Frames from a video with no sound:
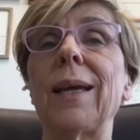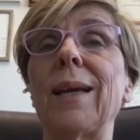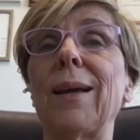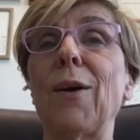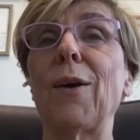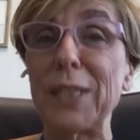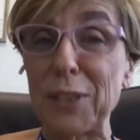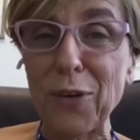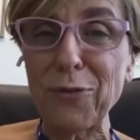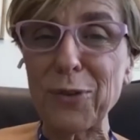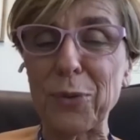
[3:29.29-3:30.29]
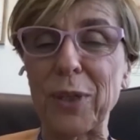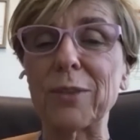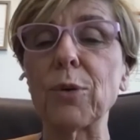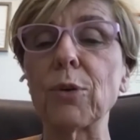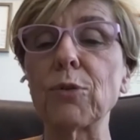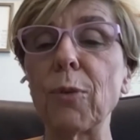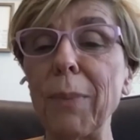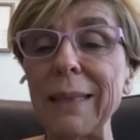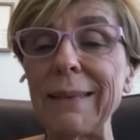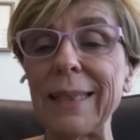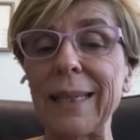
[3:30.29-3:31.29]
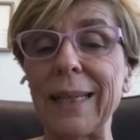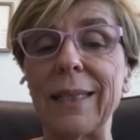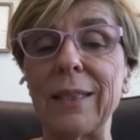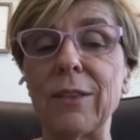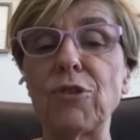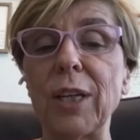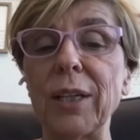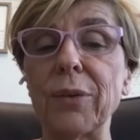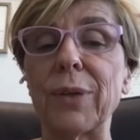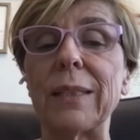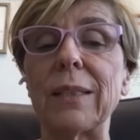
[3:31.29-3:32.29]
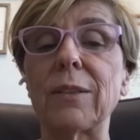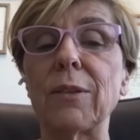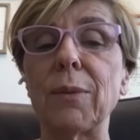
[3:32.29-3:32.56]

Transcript: of the software to automatically generate